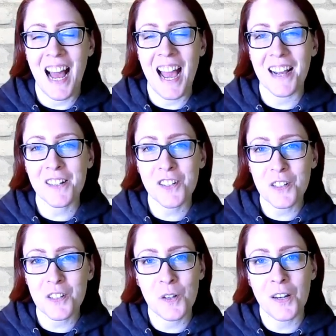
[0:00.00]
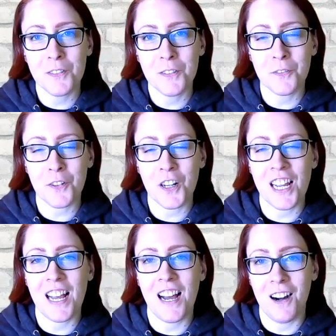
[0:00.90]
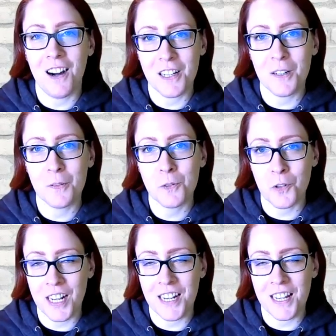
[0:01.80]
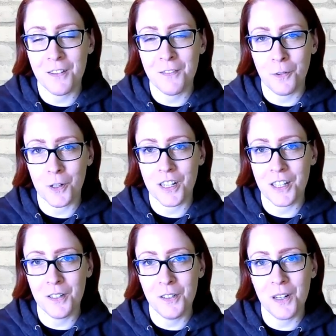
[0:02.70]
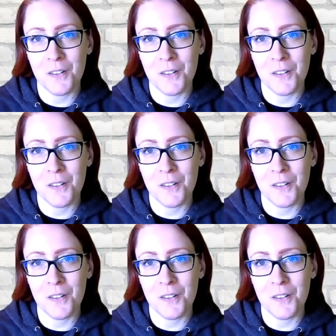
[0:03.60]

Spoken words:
I actually do have a free audio training for you.